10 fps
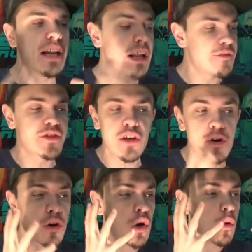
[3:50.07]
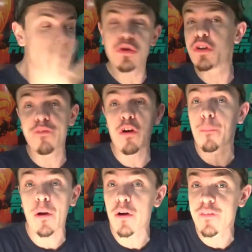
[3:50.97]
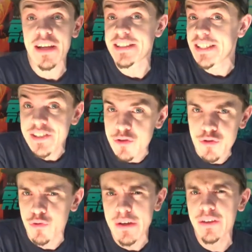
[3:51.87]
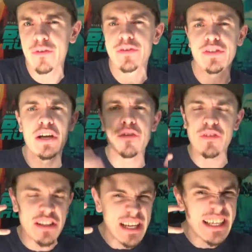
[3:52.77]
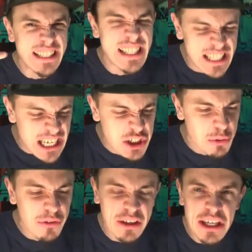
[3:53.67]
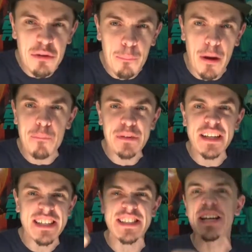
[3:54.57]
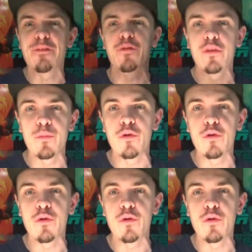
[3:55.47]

And if so, what was your favorite part of that teaser trailer and stuff? Did they did that trailer get you pumped and excited for the